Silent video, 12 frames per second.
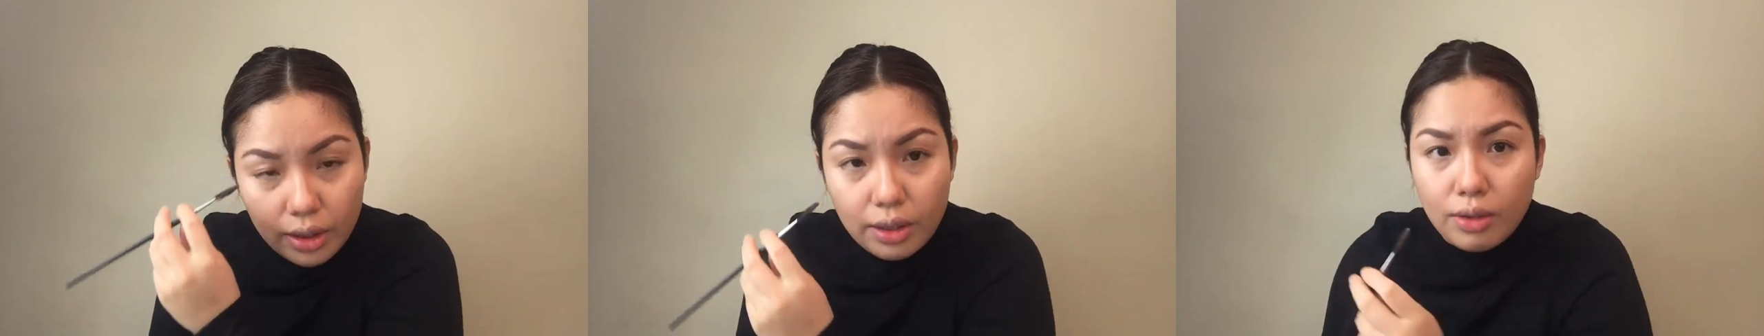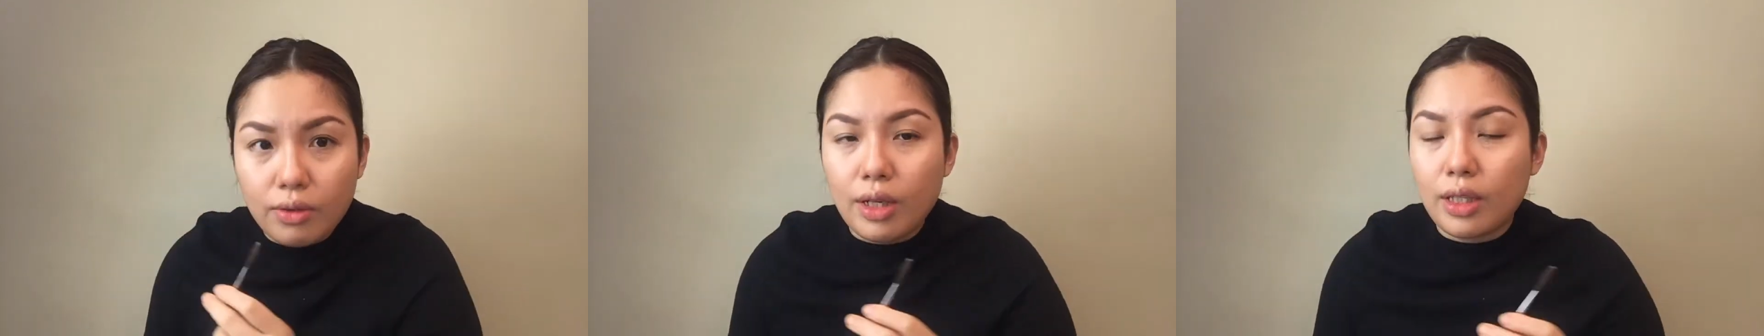You
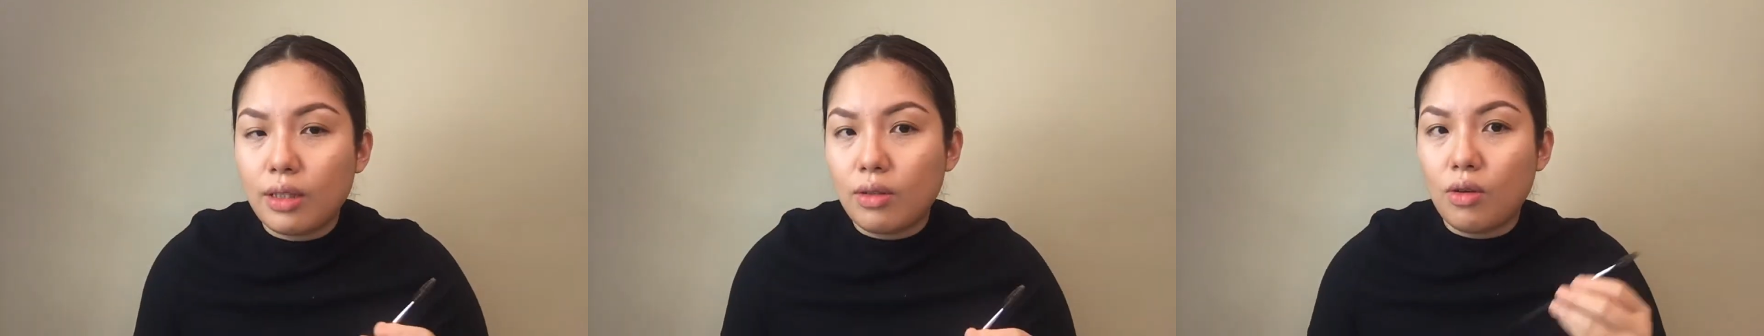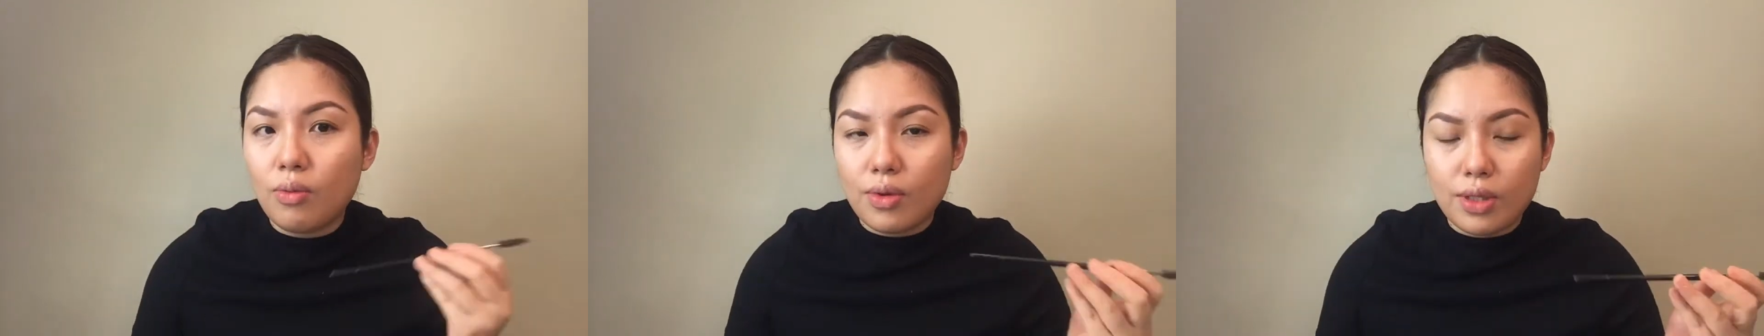know, at
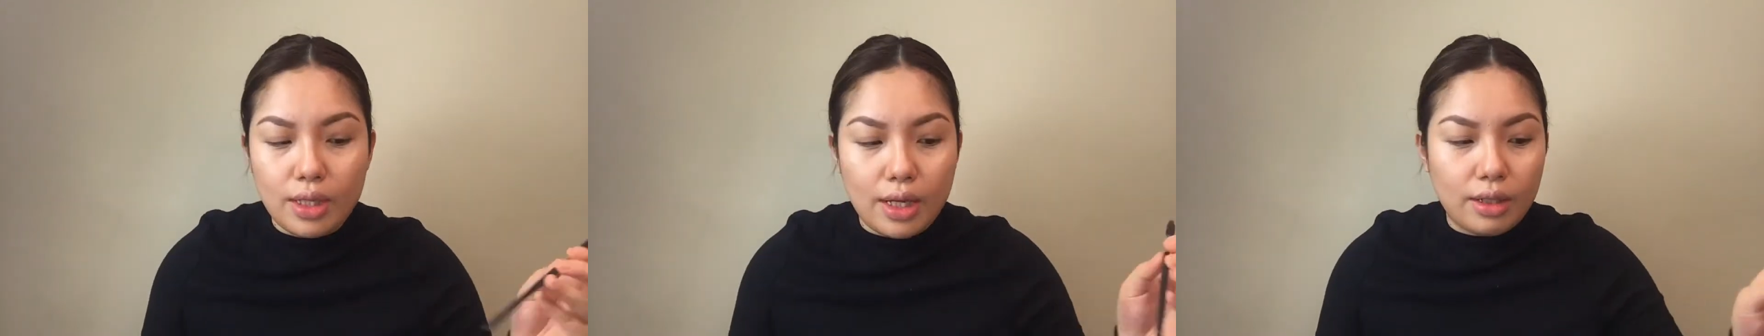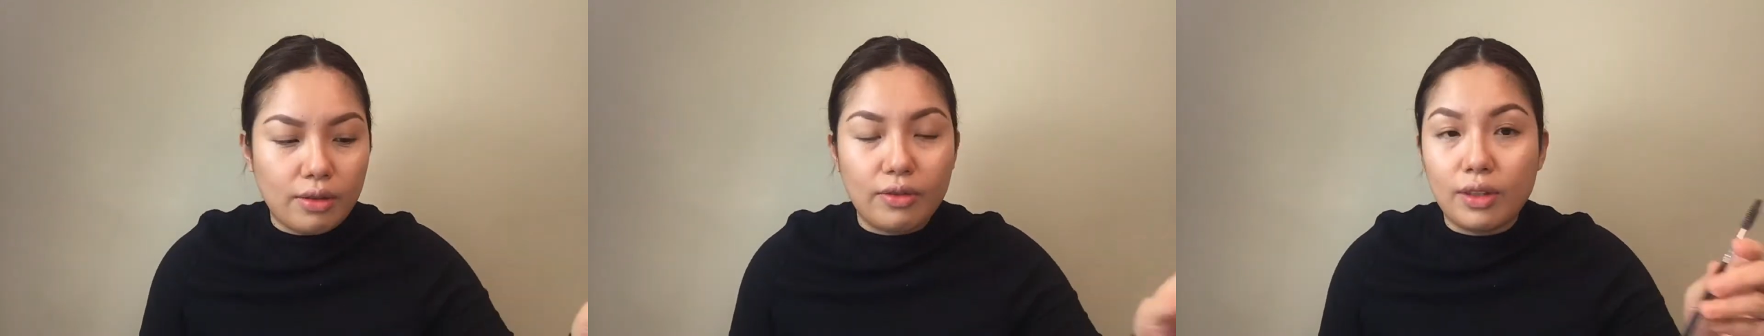almost the
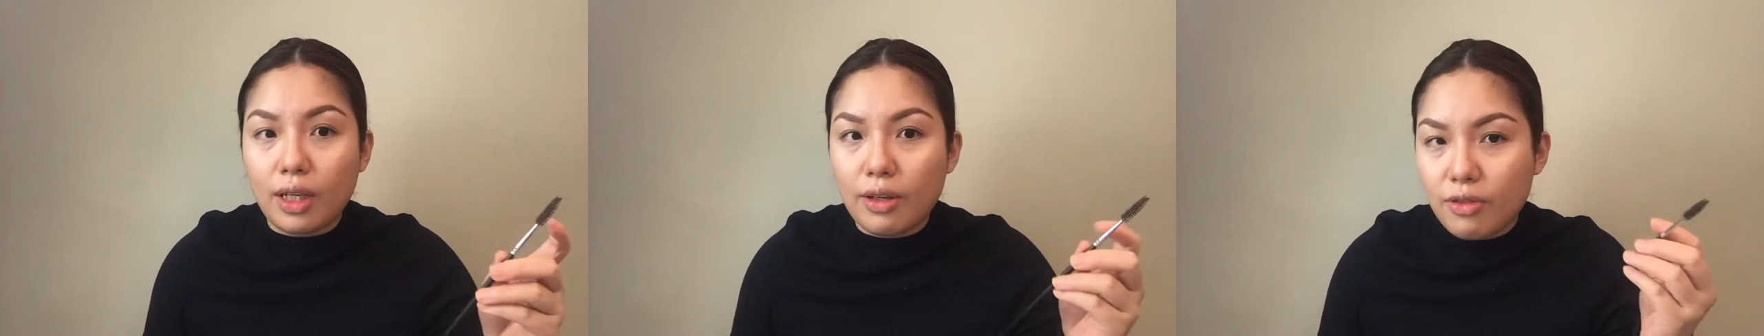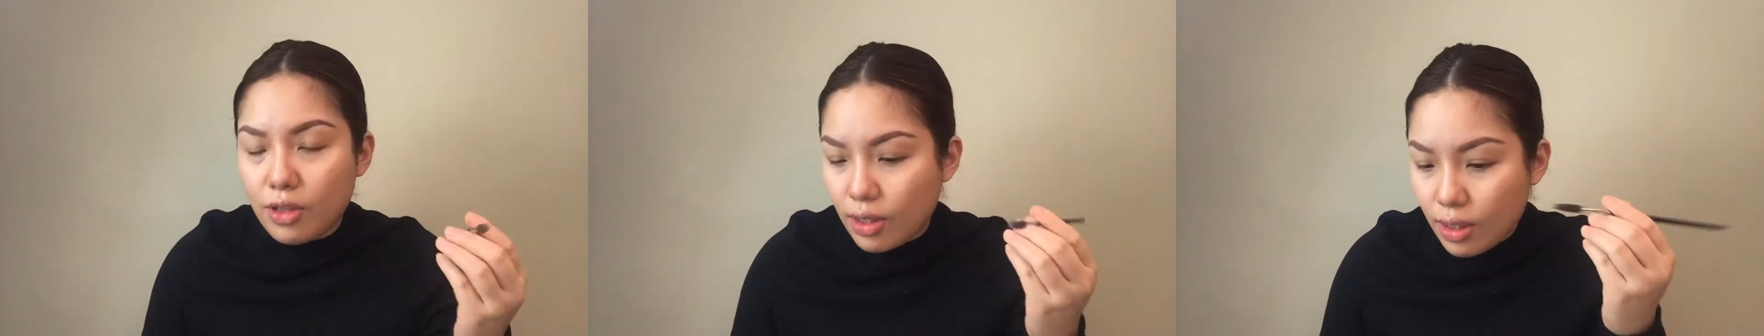end of her life,
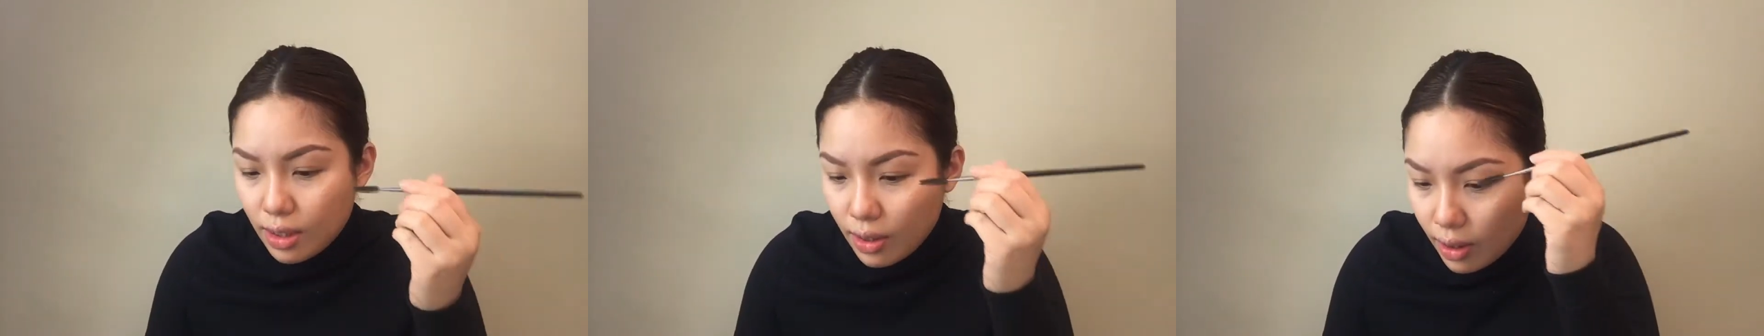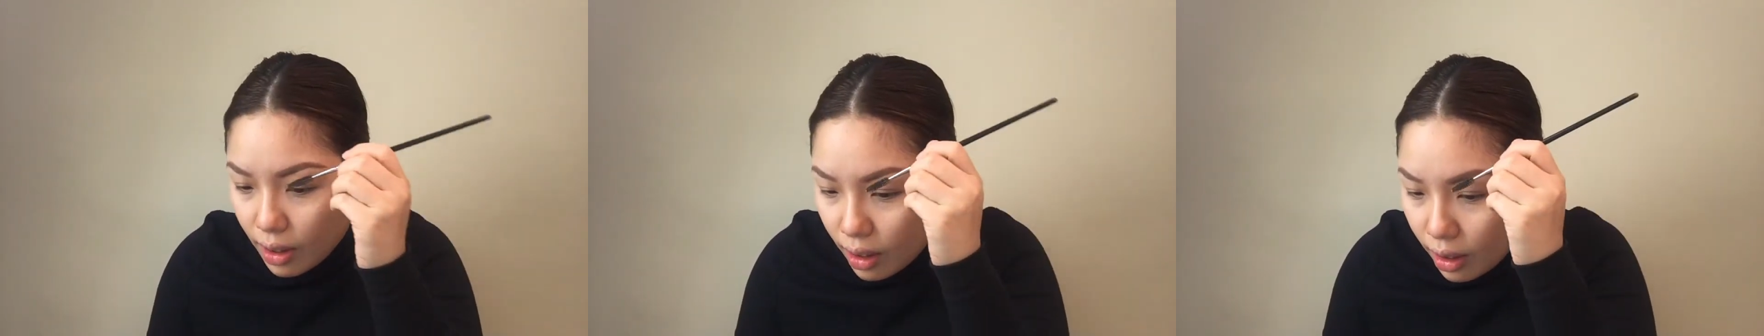she's
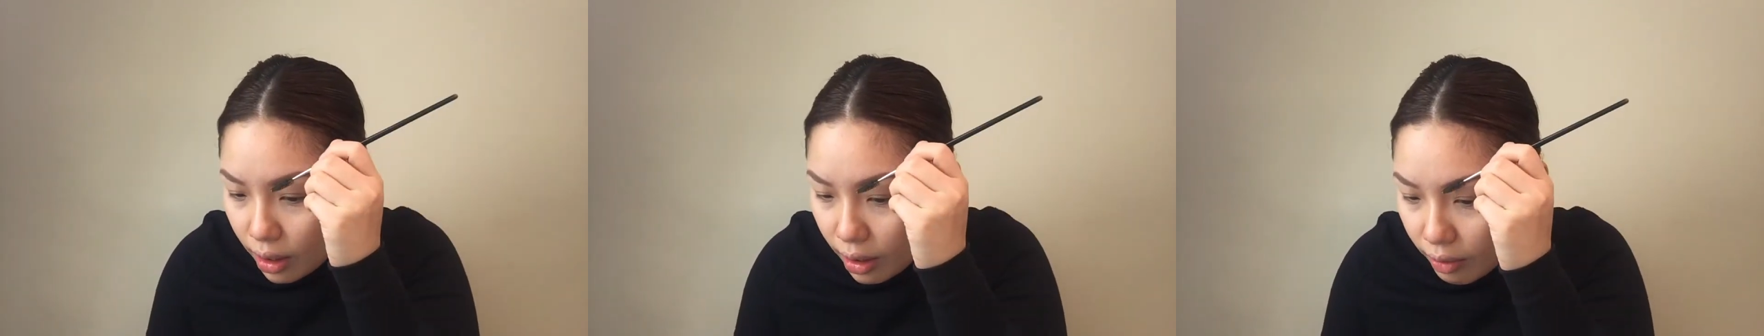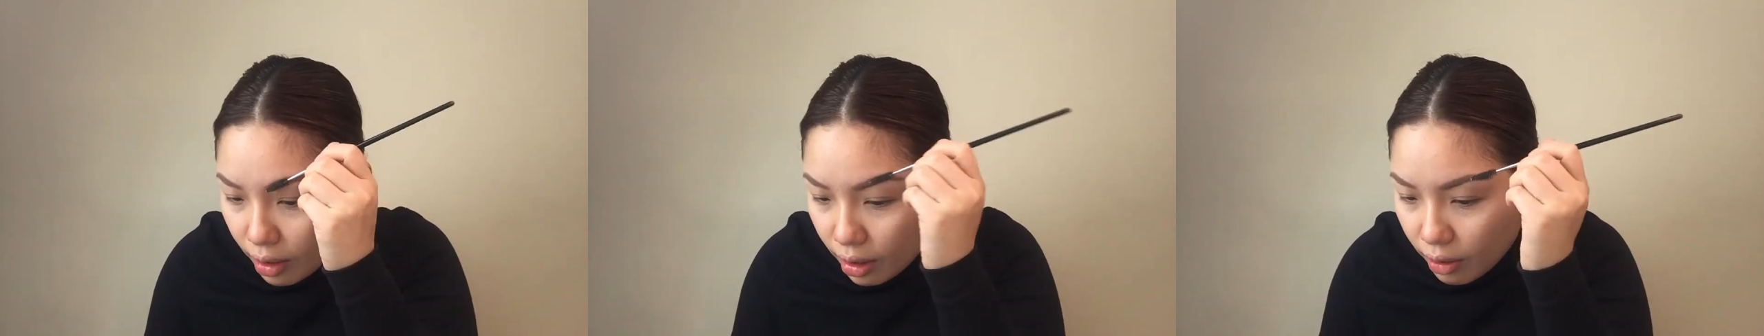
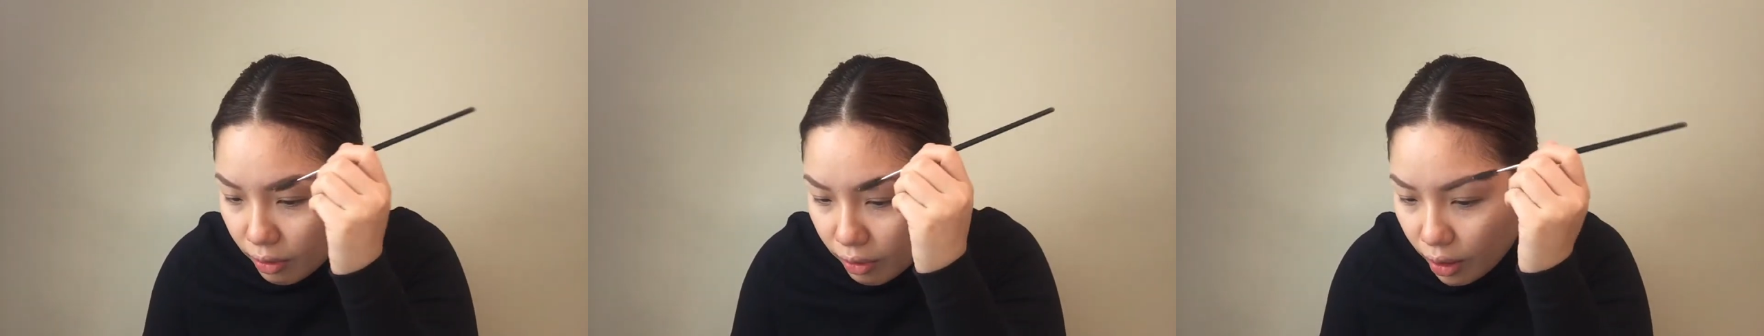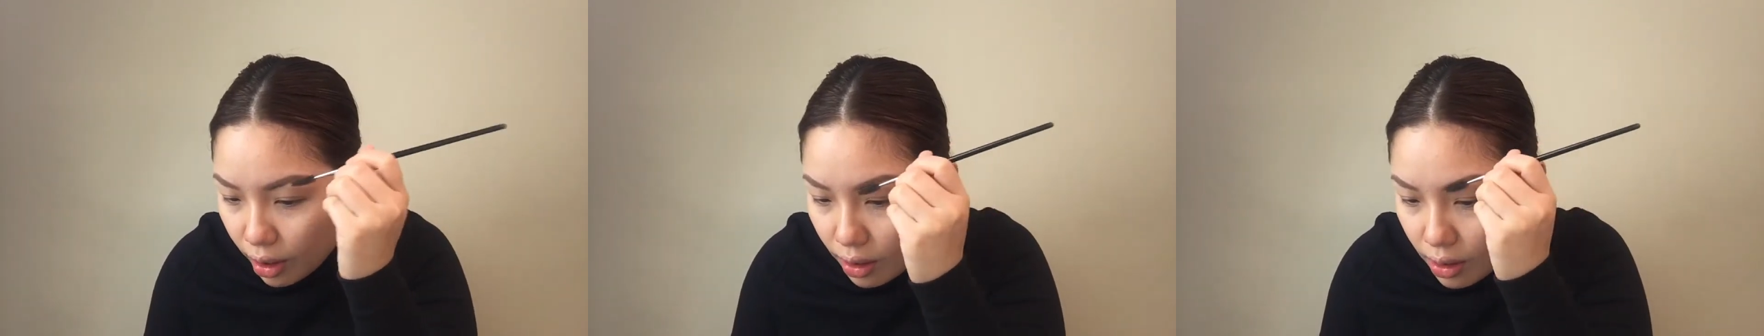living in
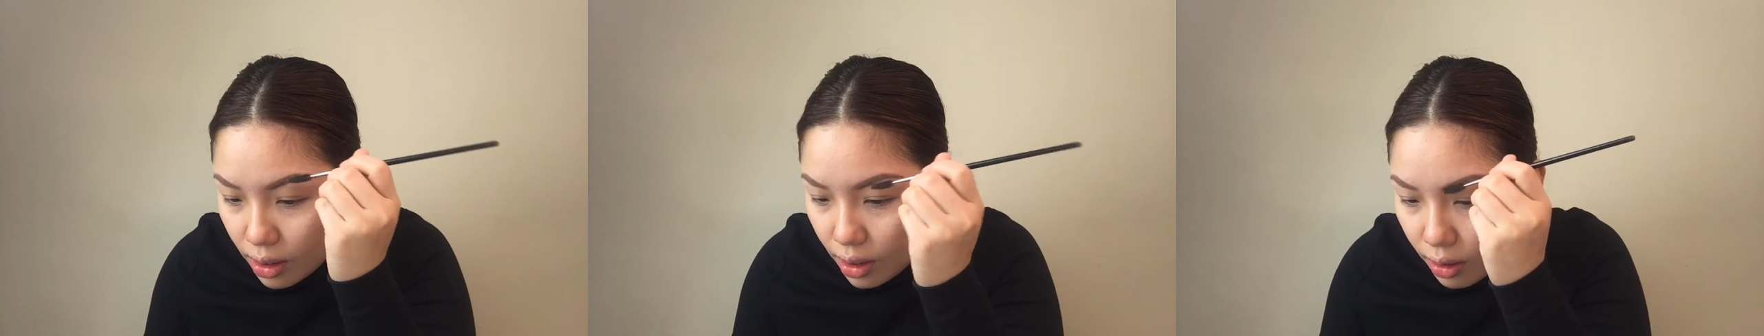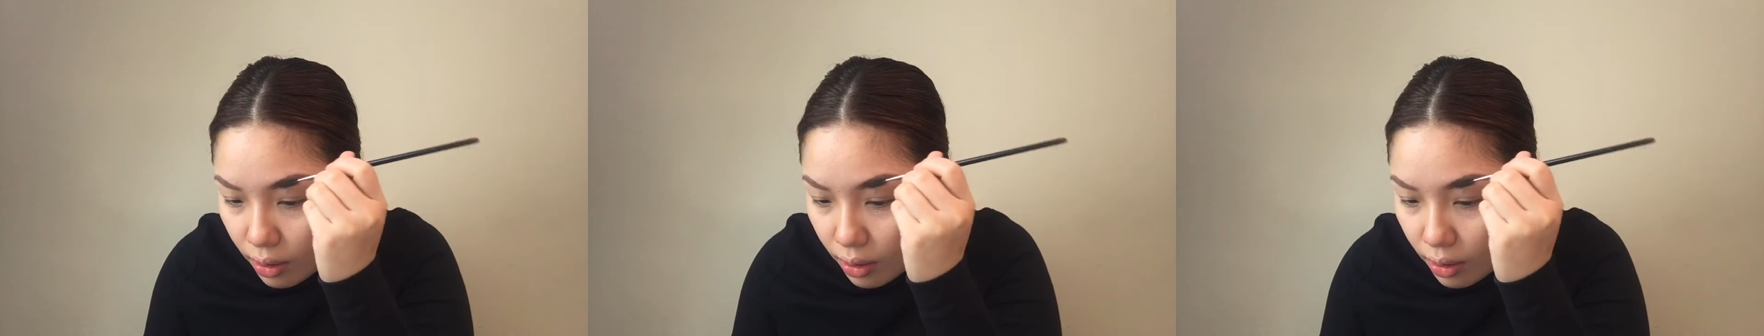France.